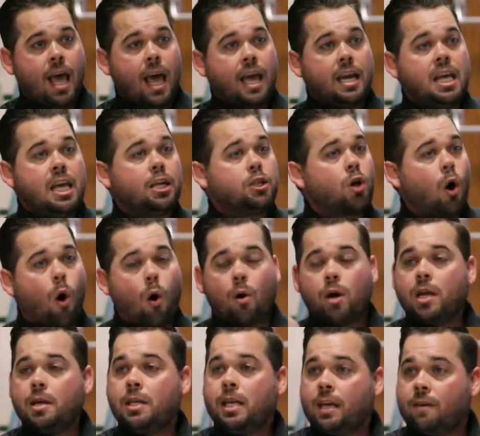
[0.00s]
and he has
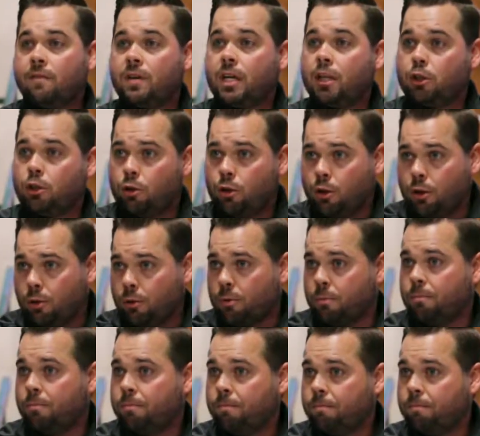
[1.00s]
already given it to
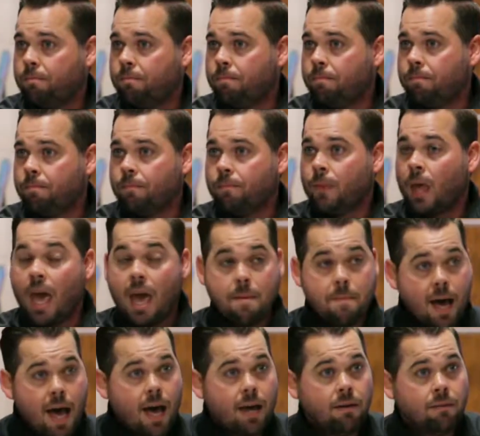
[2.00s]
you?
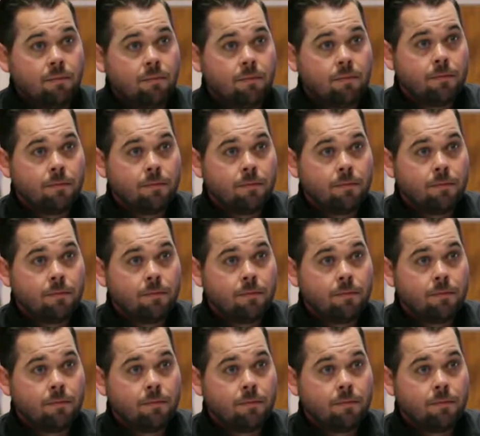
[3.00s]
Amen?